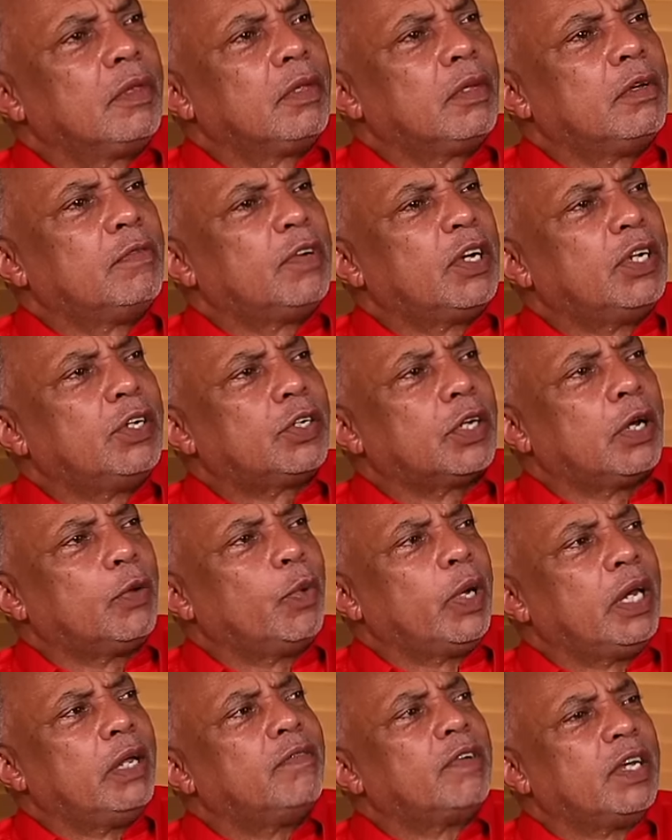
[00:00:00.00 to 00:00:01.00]

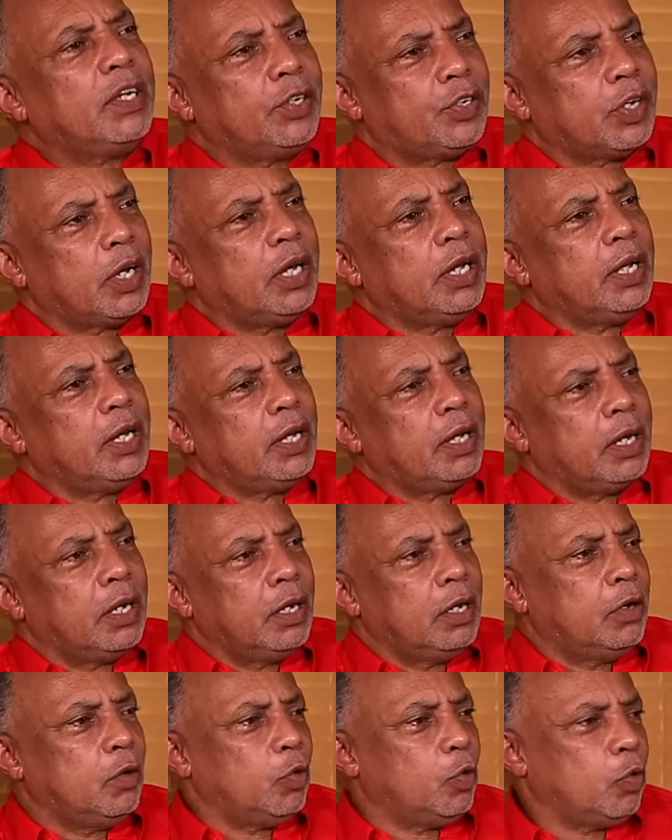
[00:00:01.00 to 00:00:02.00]
eventually,
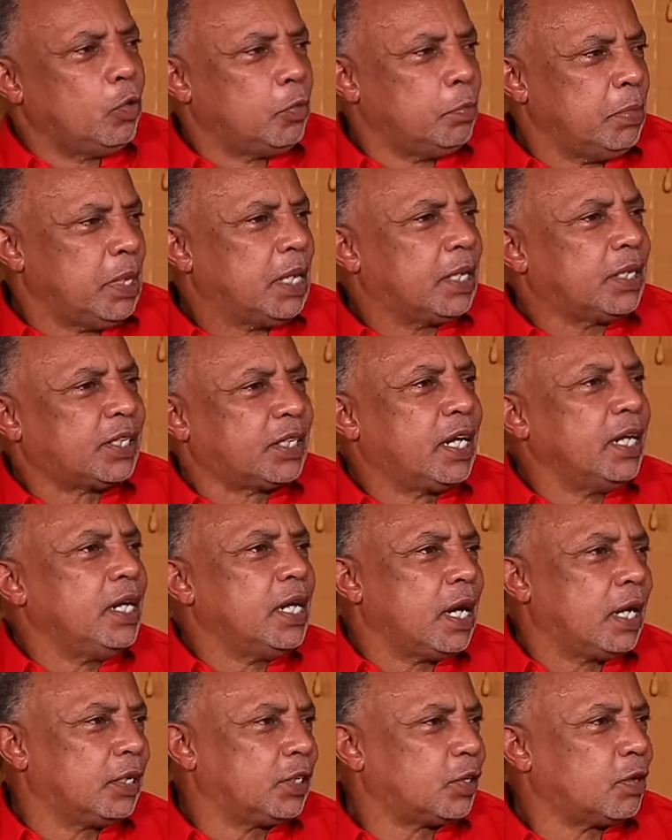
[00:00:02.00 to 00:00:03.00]
me and Skinny
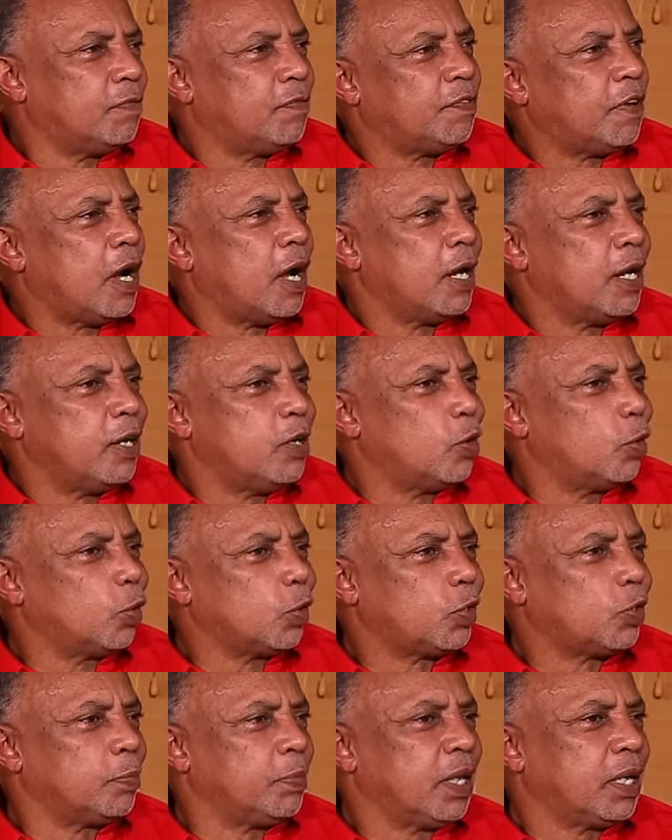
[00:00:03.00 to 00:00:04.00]
had some falling out,